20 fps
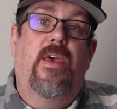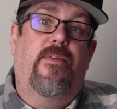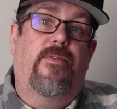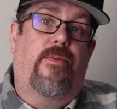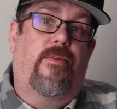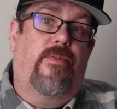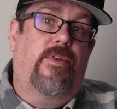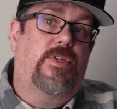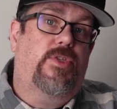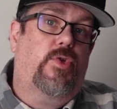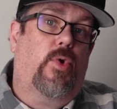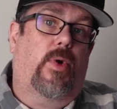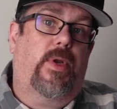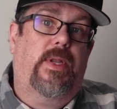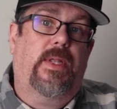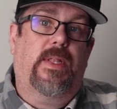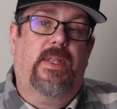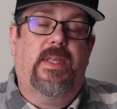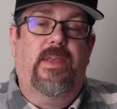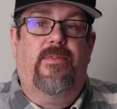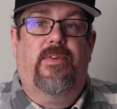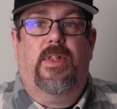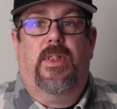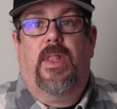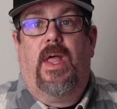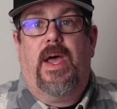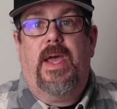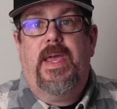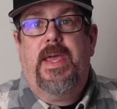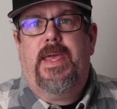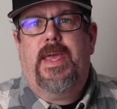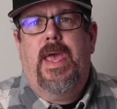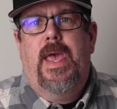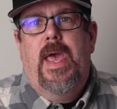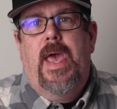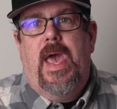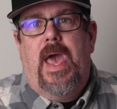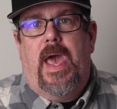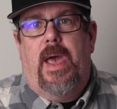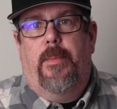If you've enjoyed it, leave a like,
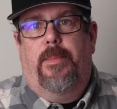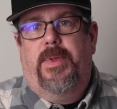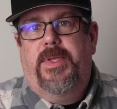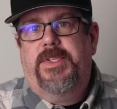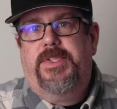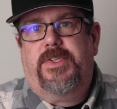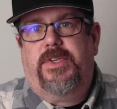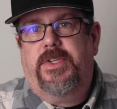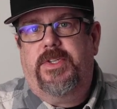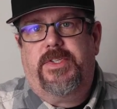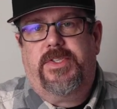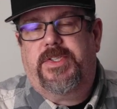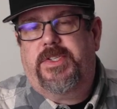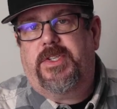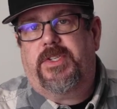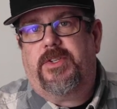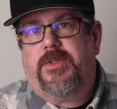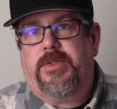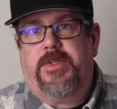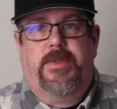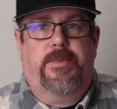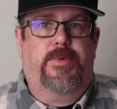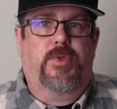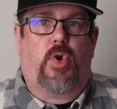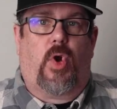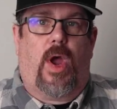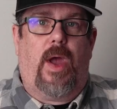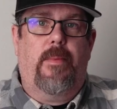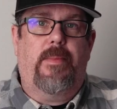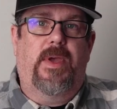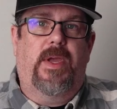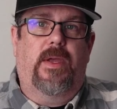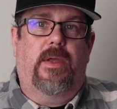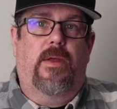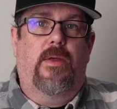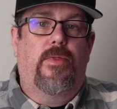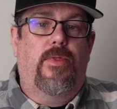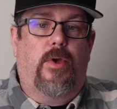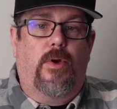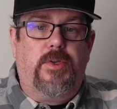and please consider subscribing.
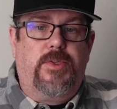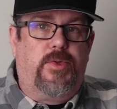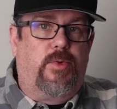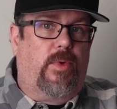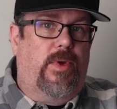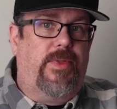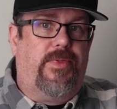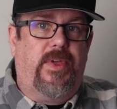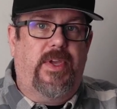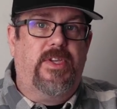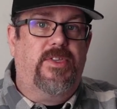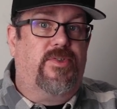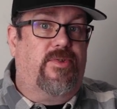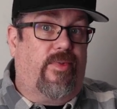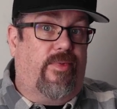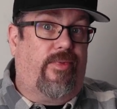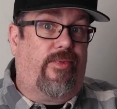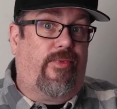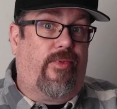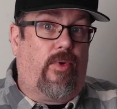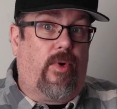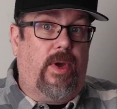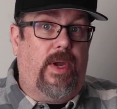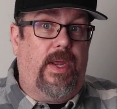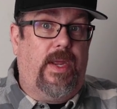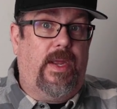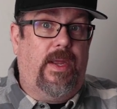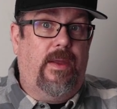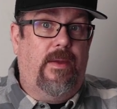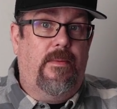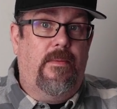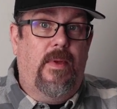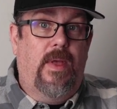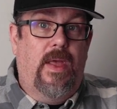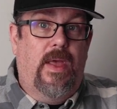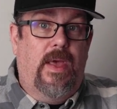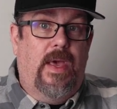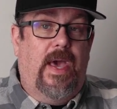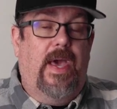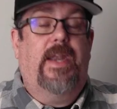Those three things are free,
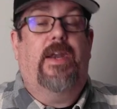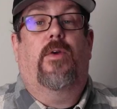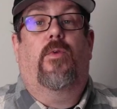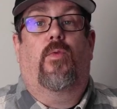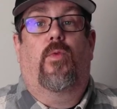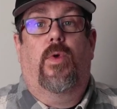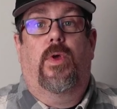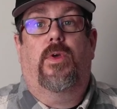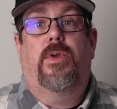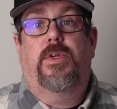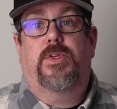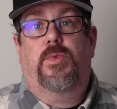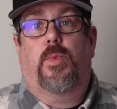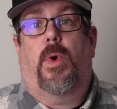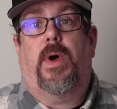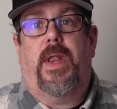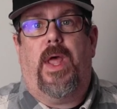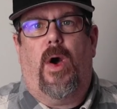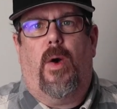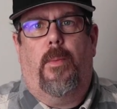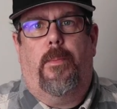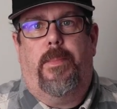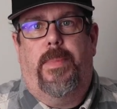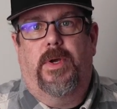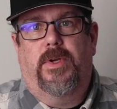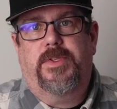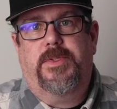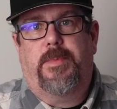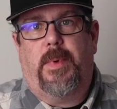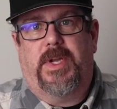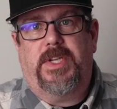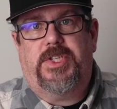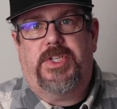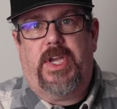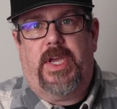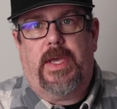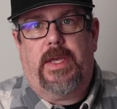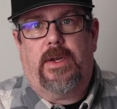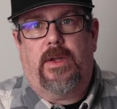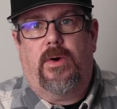and it really is what helps builds my
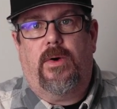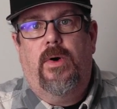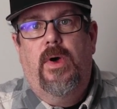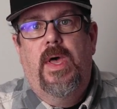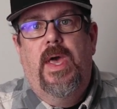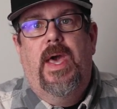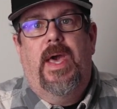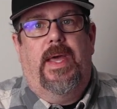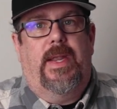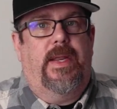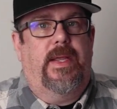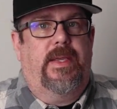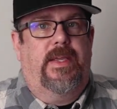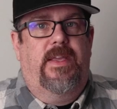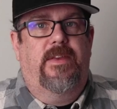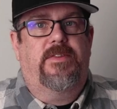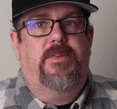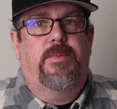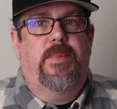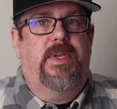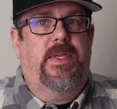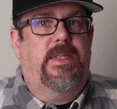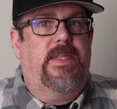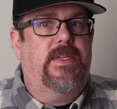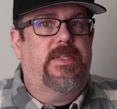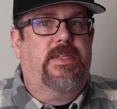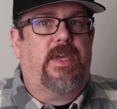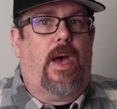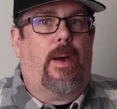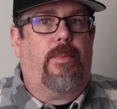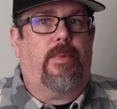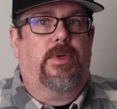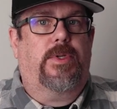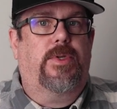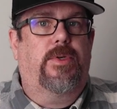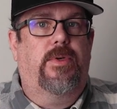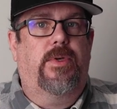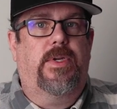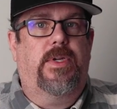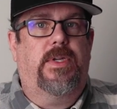channel, and it gives me these
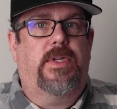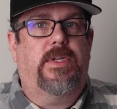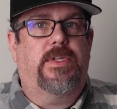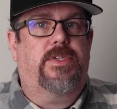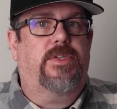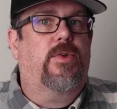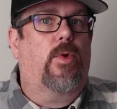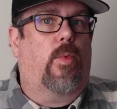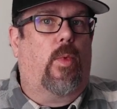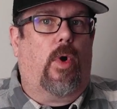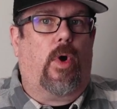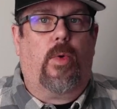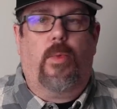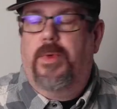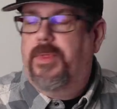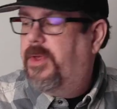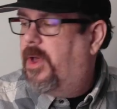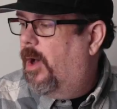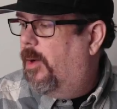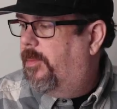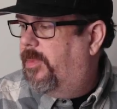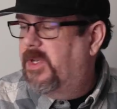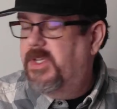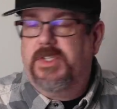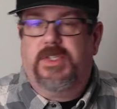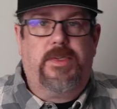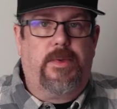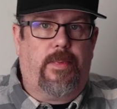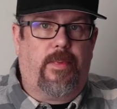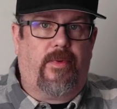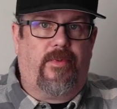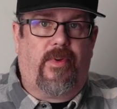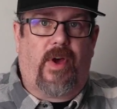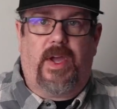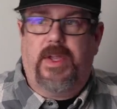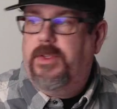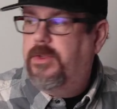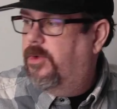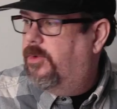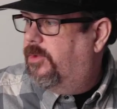opportunities to work with companies to
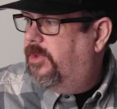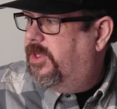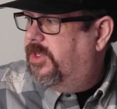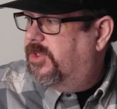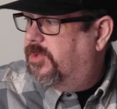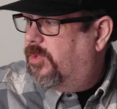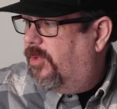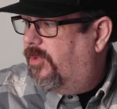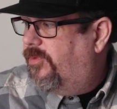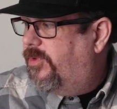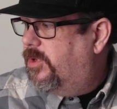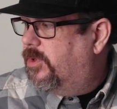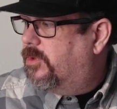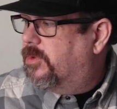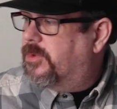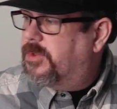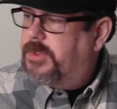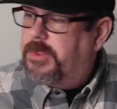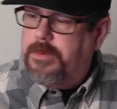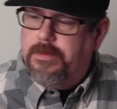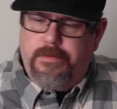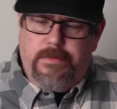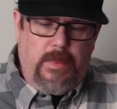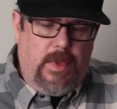provide you these reviews.